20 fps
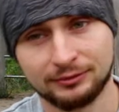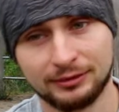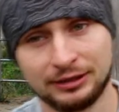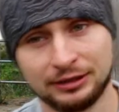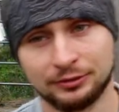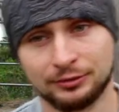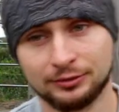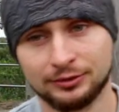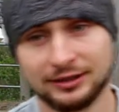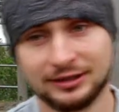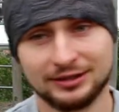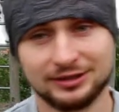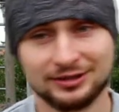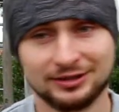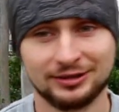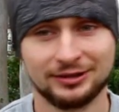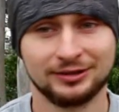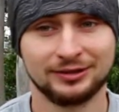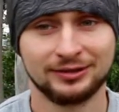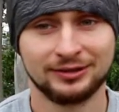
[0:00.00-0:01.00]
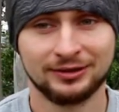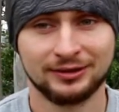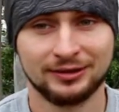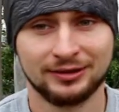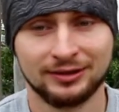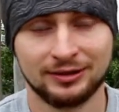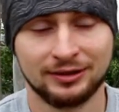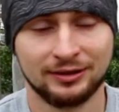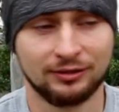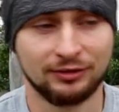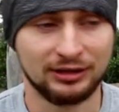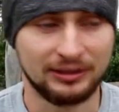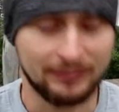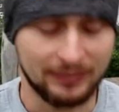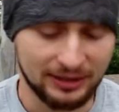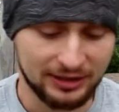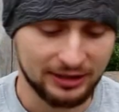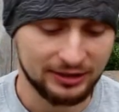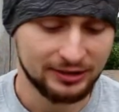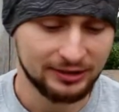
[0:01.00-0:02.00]
when you do this, on the
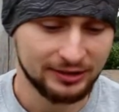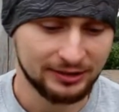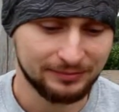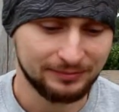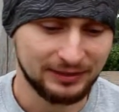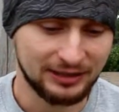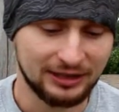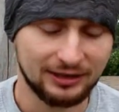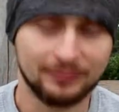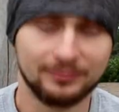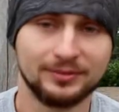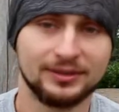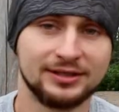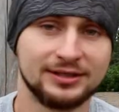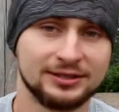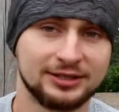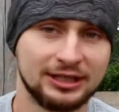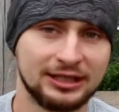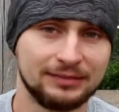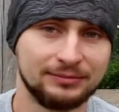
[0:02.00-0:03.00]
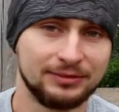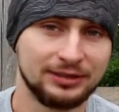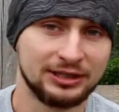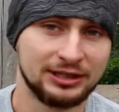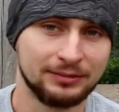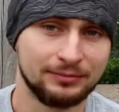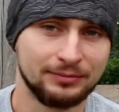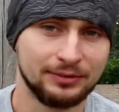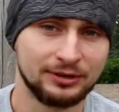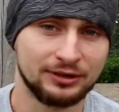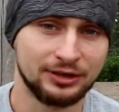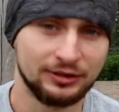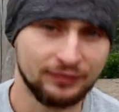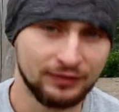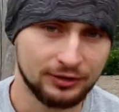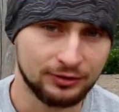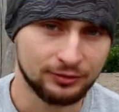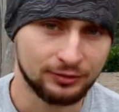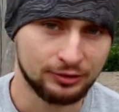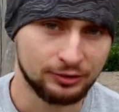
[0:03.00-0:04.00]
beginning probably it's going to be a bit
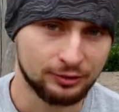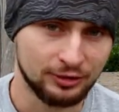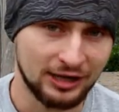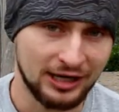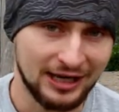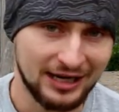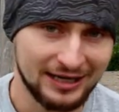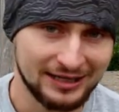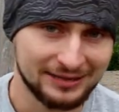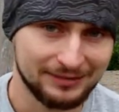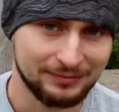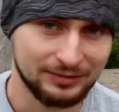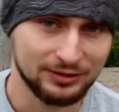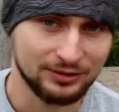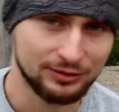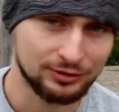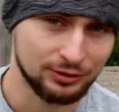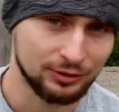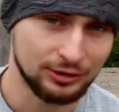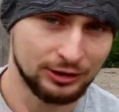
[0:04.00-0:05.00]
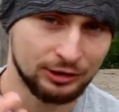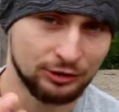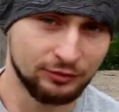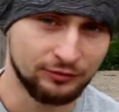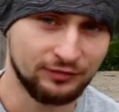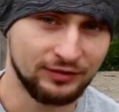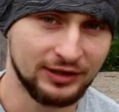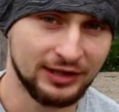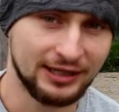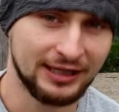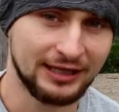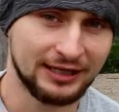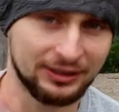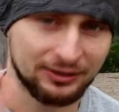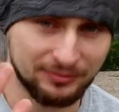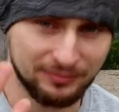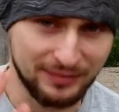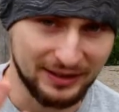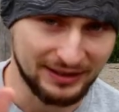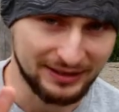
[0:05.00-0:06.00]
difficult to relax, because you're going to feel like
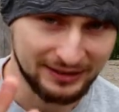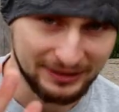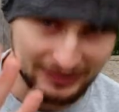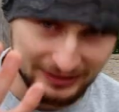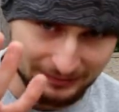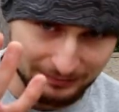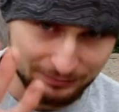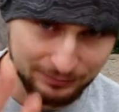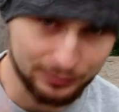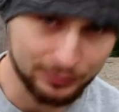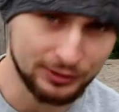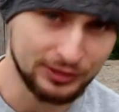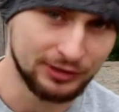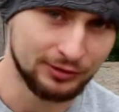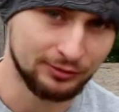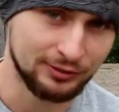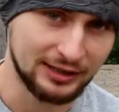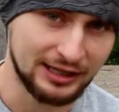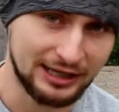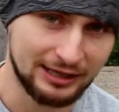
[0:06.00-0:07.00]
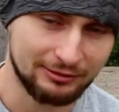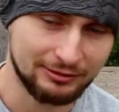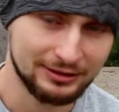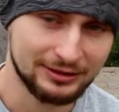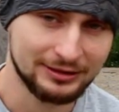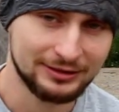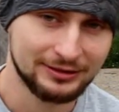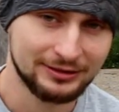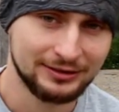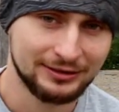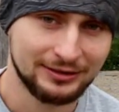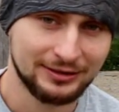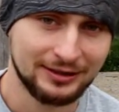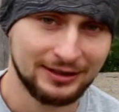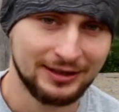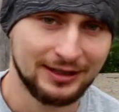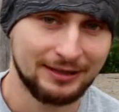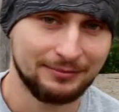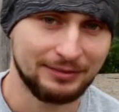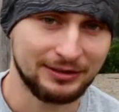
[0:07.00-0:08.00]
your body pulling you down,
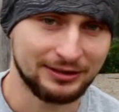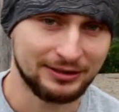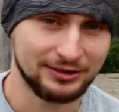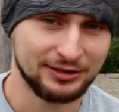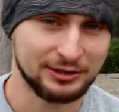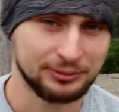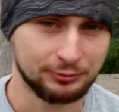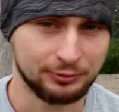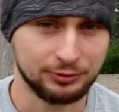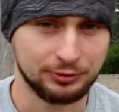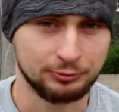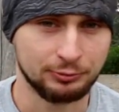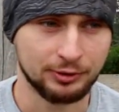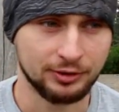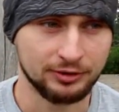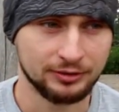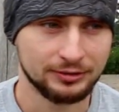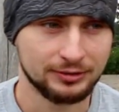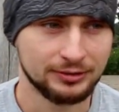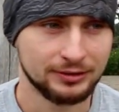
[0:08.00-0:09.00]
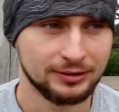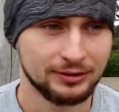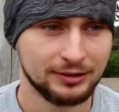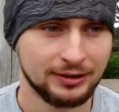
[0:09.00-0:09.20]
but this is what you want,